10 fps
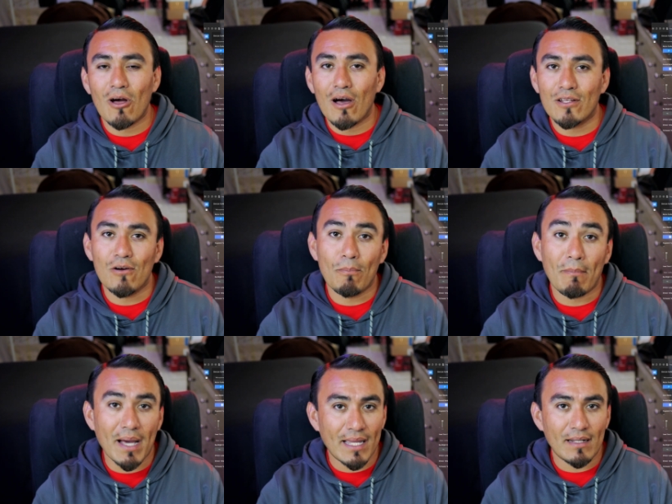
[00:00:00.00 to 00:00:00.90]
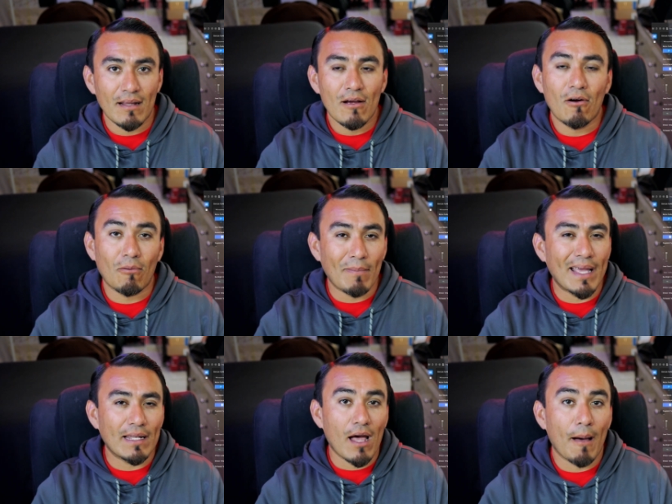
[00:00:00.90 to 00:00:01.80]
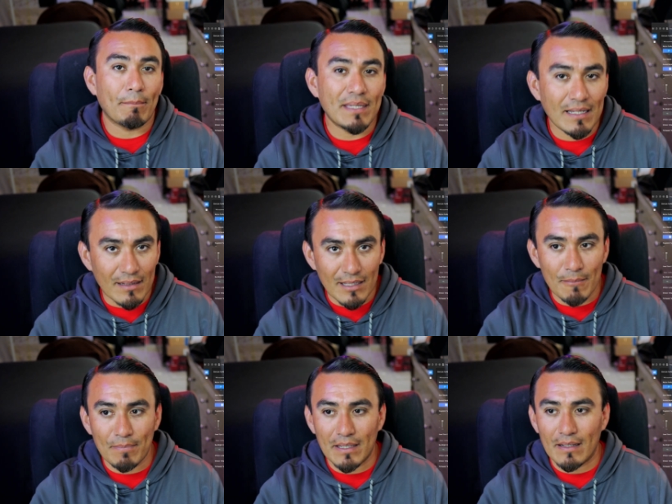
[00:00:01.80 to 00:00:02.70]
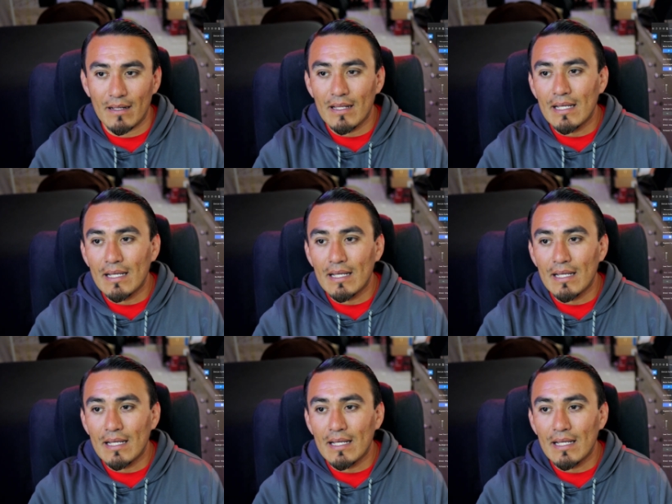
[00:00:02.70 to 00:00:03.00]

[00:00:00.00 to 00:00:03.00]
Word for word: audio might or might not be clipping.